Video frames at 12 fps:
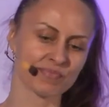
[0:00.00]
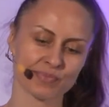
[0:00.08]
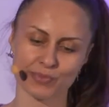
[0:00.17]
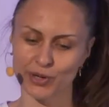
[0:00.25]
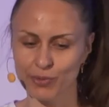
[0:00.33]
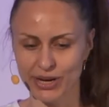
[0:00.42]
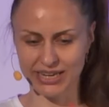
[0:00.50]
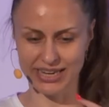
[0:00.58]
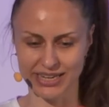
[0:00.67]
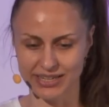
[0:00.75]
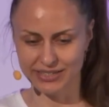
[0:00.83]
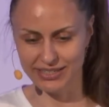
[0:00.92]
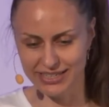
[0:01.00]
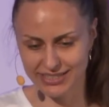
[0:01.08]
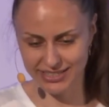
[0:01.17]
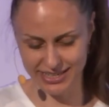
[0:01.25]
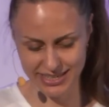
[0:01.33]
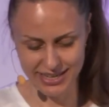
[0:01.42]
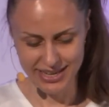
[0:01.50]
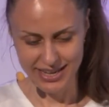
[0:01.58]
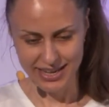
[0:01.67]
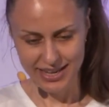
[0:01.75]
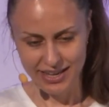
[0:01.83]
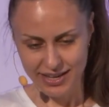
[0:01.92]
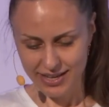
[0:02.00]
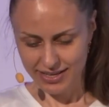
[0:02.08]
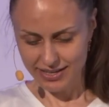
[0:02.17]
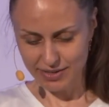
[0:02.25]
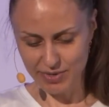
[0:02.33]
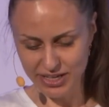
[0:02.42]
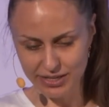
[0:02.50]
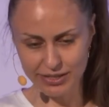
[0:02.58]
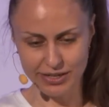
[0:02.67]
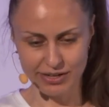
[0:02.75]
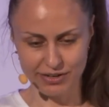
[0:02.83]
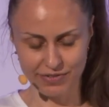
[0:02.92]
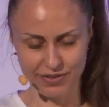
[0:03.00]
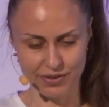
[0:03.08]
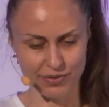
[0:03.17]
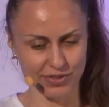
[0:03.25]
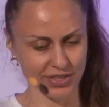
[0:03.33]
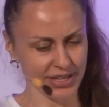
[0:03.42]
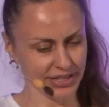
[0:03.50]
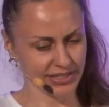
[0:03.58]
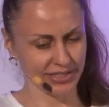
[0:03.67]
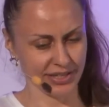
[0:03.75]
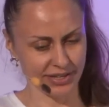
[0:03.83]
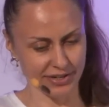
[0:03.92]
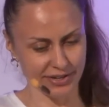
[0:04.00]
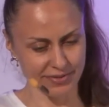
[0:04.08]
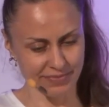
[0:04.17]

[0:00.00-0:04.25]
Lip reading: What do I need? Let's see. Let me clear a few things here.